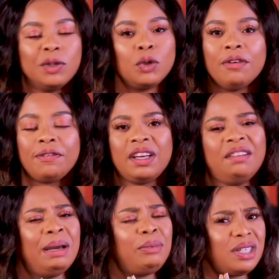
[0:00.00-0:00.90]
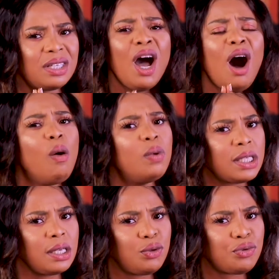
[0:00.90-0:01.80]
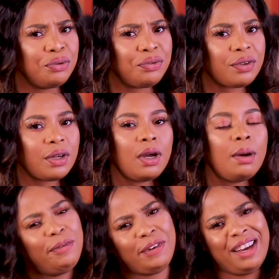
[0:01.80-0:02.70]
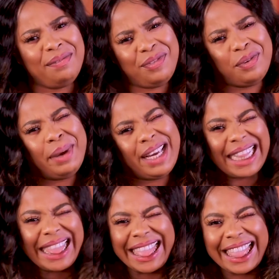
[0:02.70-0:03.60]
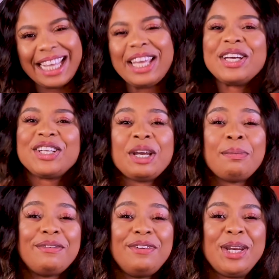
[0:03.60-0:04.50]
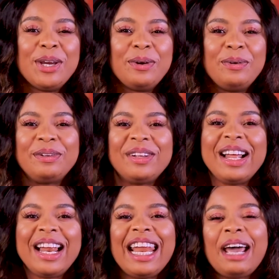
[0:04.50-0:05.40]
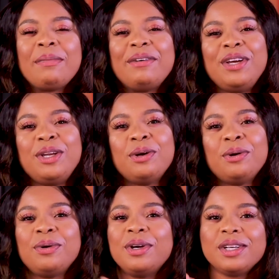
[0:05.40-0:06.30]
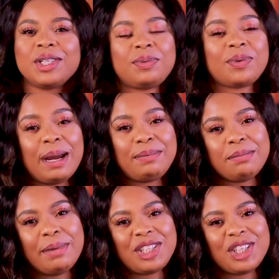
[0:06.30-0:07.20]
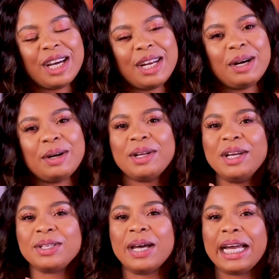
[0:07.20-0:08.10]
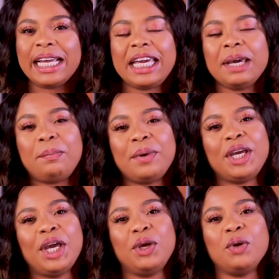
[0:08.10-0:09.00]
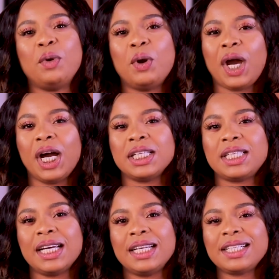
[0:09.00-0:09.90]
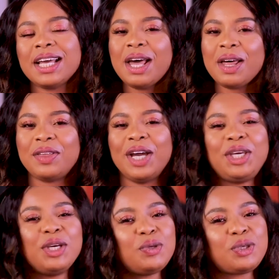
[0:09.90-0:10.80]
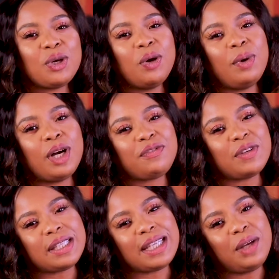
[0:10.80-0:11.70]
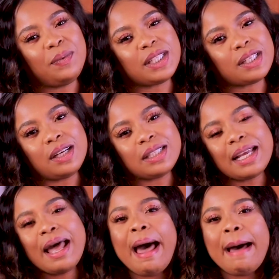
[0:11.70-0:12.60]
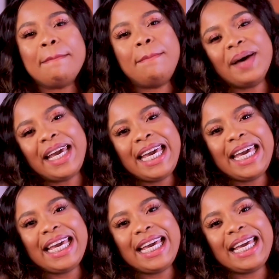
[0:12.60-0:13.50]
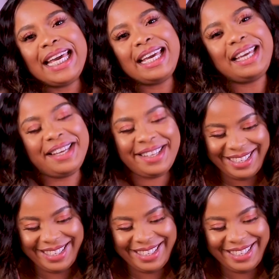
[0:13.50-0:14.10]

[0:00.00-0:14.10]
no, don't forgive me. I'm going to always say the truth. But forgive me if you make. Share my video, like my video, subscribe to my channel so I can keep bringing you more content. Thank you so much for staying with us. Bye!